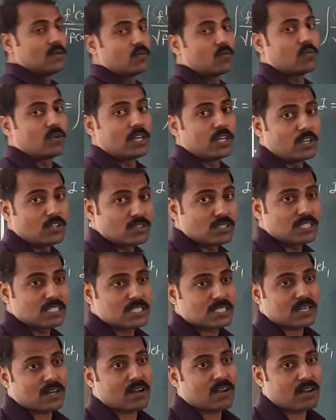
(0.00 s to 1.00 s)
we use this
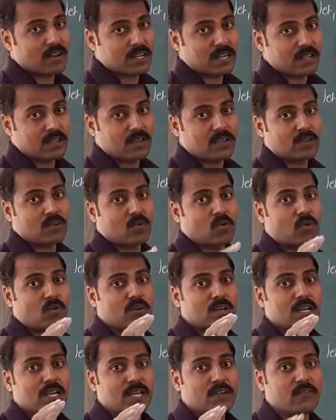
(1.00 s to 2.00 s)
corollary
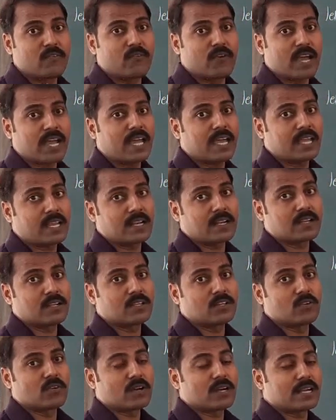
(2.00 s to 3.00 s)
only
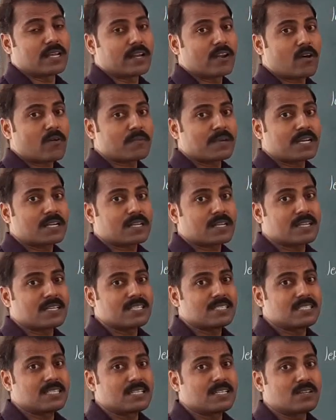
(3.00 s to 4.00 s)
when your denominator
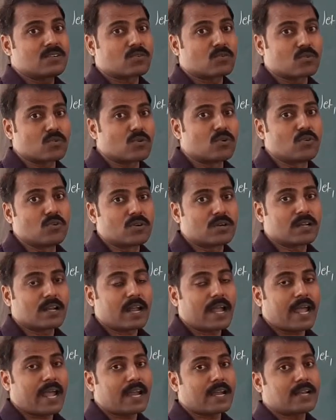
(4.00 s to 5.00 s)
is in
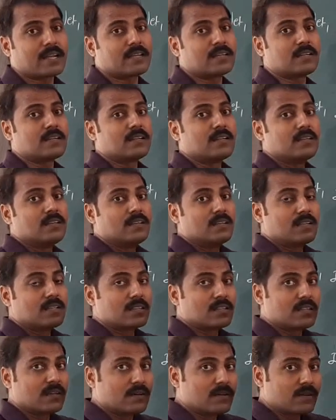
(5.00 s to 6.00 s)
root and
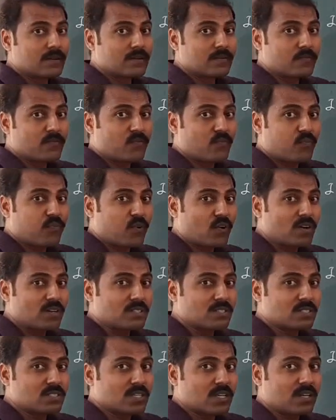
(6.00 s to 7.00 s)
the
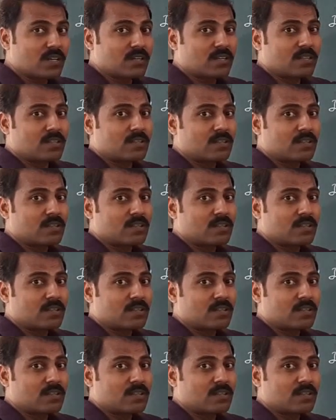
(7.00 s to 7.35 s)
function